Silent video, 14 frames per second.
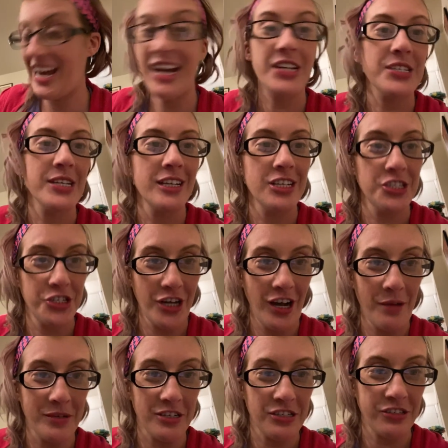excellent
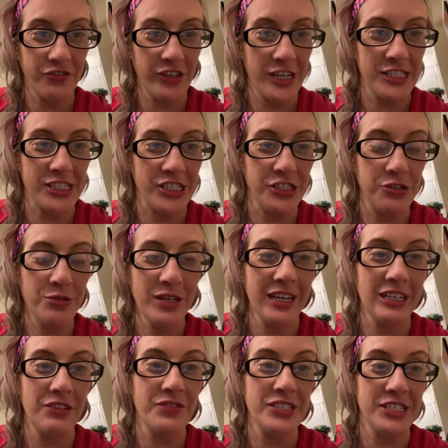job on his face because you
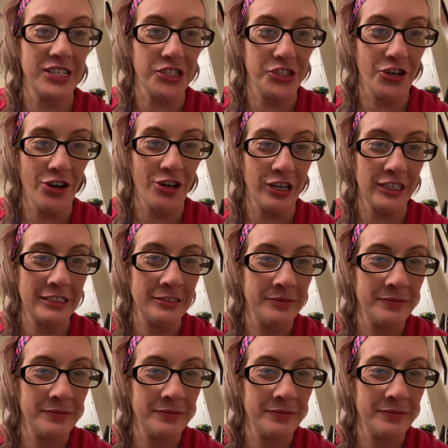can't even see a scar.